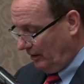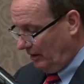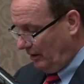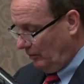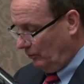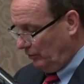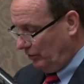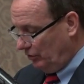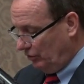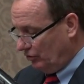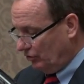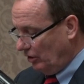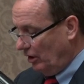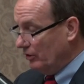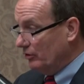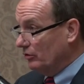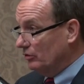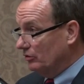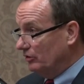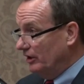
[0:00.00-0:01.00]
And when you
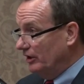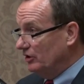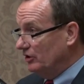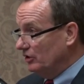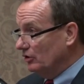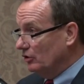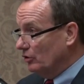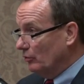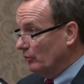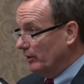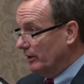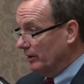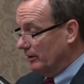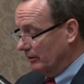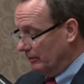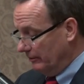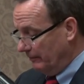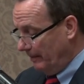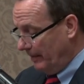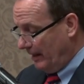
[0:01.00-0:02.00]
start your teaching
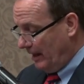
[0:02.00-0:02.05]
career,